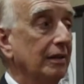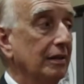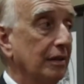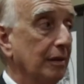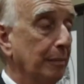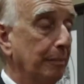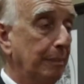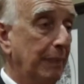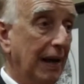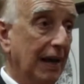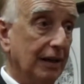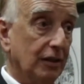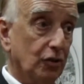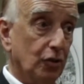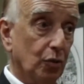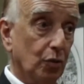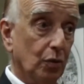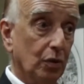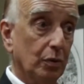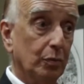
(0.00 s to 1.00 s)
the back
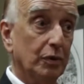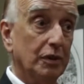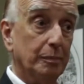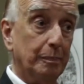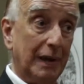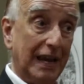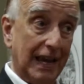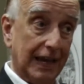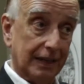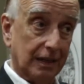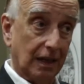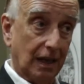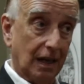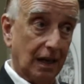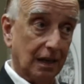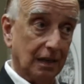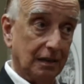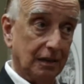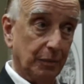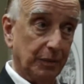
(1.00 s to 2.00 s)
door was
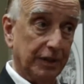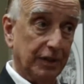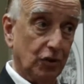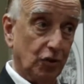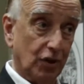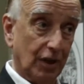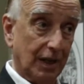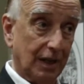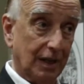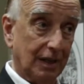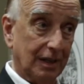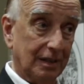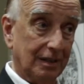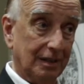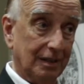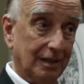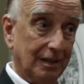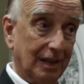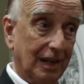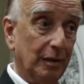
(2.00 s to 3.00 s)
padlocked with a
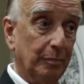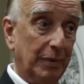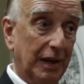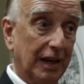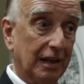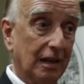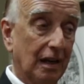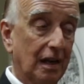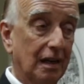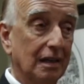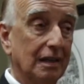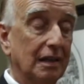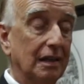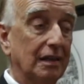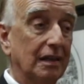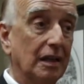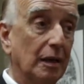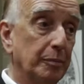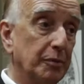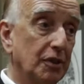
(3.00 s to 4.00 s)
chain and padlock, and
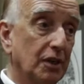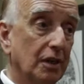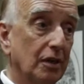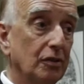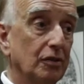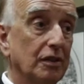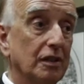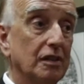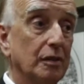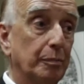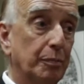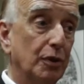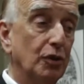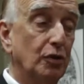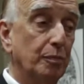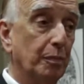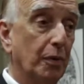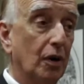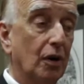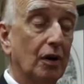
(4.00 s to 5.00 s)
the upstairs is a push
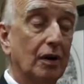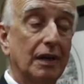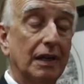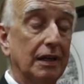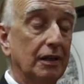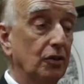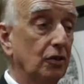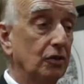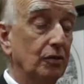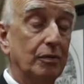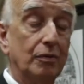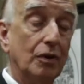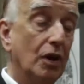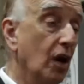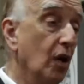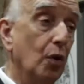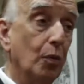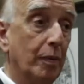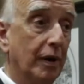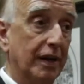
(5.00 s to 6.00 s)
bar, and
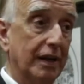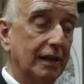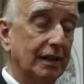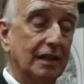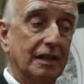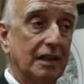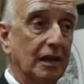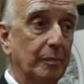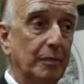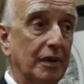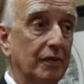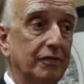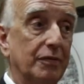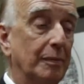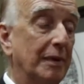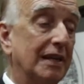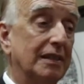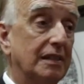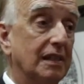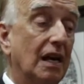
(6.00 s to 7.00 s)
nobody can come in from
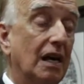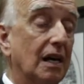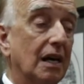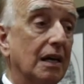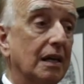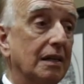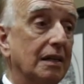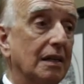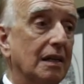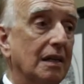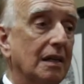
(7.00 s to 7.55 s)
outside.